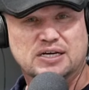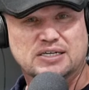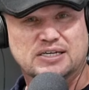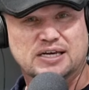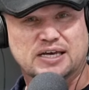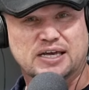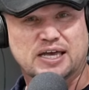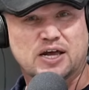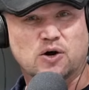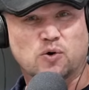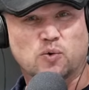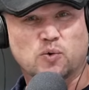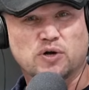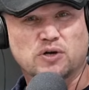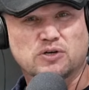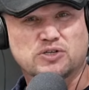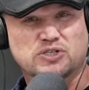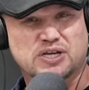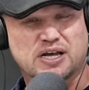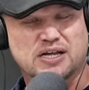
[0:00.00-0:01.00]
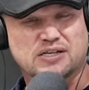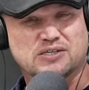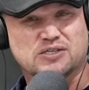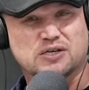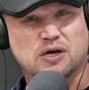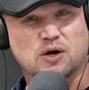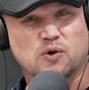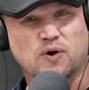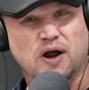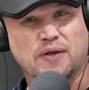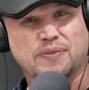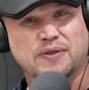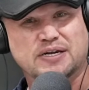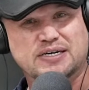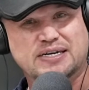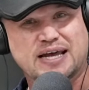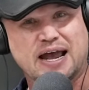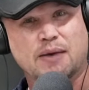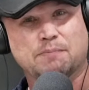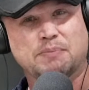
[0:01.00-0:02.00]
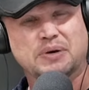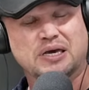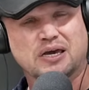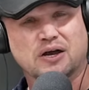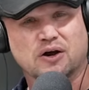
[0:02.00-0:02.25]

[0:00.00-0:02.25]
to get a real sense around the damping